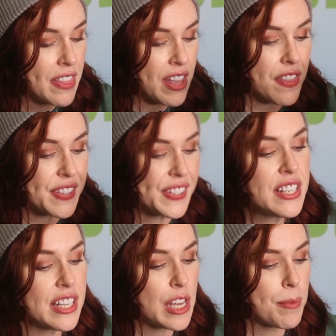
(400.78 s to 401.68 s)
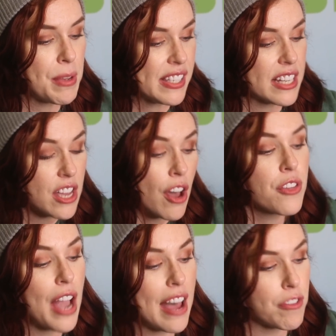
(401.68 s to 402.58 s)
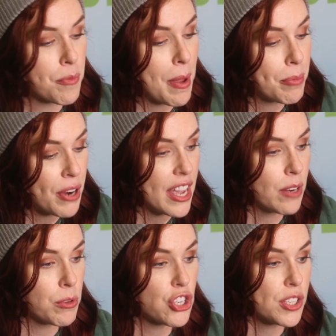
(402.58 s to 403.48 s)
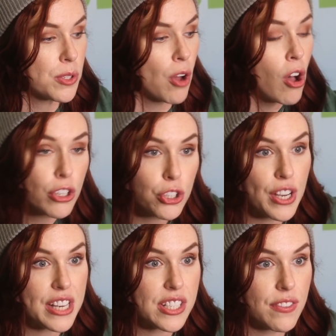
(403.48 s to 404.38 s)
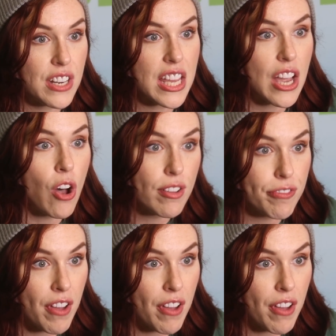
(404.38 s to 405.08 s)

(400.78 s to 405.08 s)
And then the C team is like the other half of my brain, which is all creativity, all